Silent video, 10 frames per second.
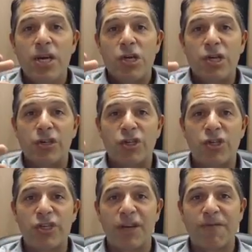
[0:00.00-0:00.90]
you're
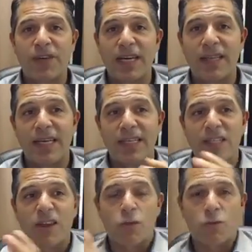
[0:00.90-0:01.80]
shifting
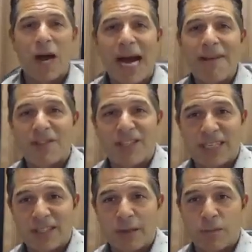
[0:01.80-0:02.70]
these thrive
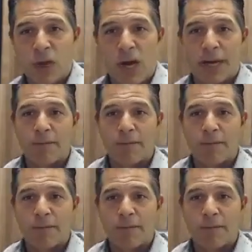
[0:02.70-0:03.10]
systems on.